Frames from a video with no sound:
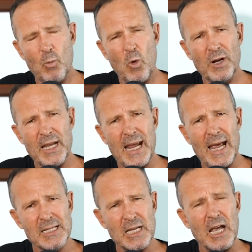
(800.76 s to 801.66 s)
What he
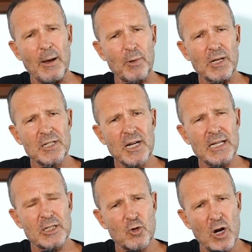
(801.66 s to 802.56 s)
has accomplished
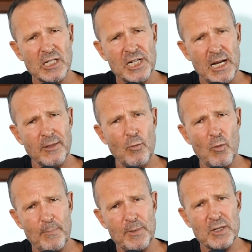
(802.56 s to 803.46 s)
is trashing the
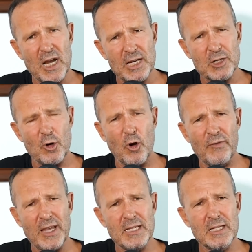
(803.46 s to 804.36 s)
reputation of
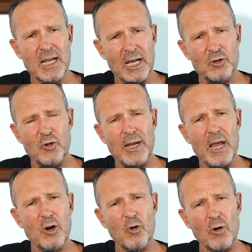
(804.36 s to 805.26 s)
his country
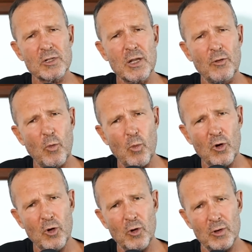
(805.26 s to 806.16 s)
across the
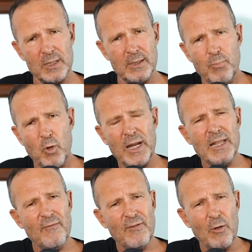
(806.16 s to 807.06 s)
world, putting
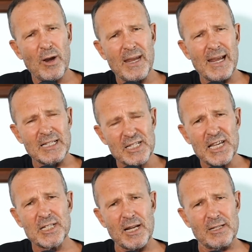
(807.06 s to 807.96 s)
the very
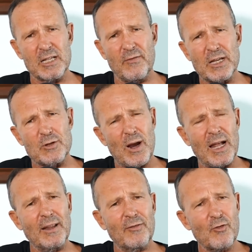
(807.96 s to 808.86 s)
existence of
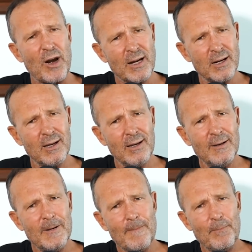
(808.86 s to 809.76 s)
Israel at threat.
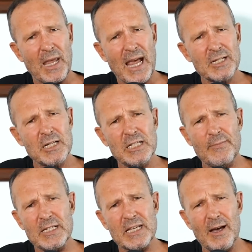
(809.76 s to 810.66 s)
The actions of
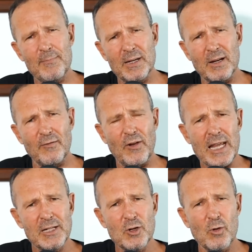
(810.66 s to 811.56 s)
his government have
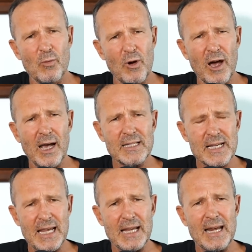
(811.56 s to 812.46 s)
led to a rise
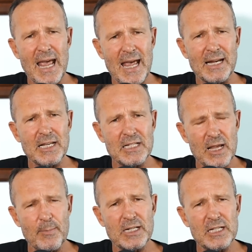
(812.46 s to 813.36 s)
in
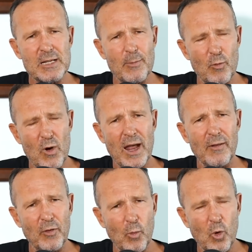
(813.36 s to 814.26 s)
anti-Semitism
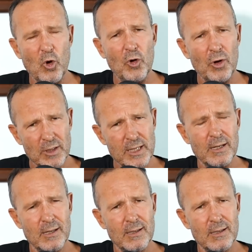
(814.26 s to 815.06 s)
around the world,